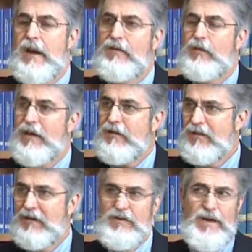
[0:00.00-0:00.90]
And so
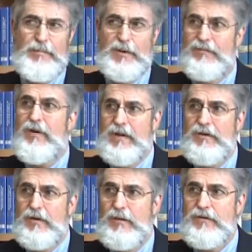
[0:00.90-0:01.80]
that's an example of
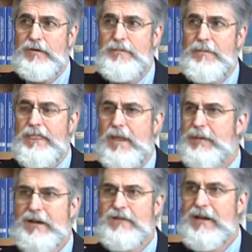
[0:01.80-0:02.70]
volunteerism,
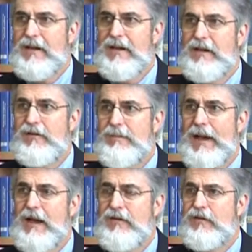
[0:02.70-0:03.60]
but it's not linked
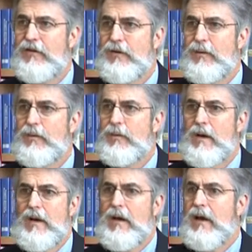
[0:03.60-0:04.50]
back to
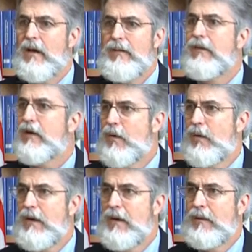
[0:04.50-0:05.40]
the
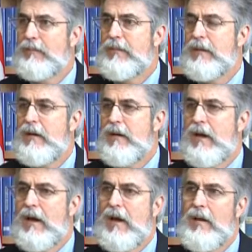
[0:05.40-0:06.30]
curriculum.
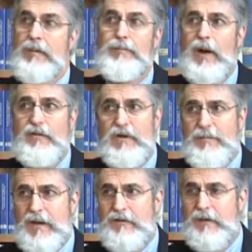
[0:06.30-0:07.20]

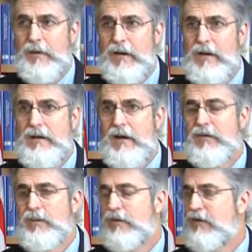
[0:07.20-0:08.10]
Project-based learning
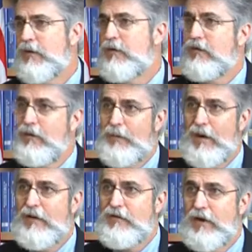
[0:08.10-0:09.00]
is where students do
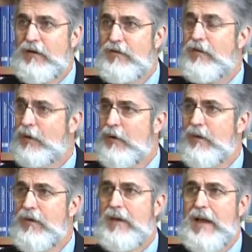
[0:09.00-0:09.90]
projects to
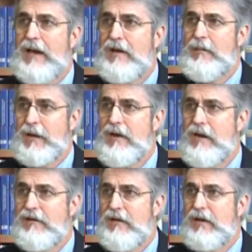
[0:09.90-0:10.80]
learn the academic
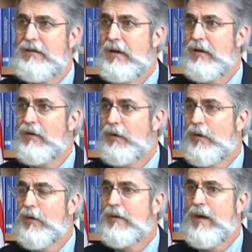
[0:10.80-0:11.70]
content and to
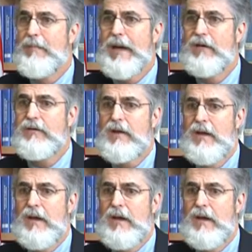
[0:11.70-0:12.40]
learn about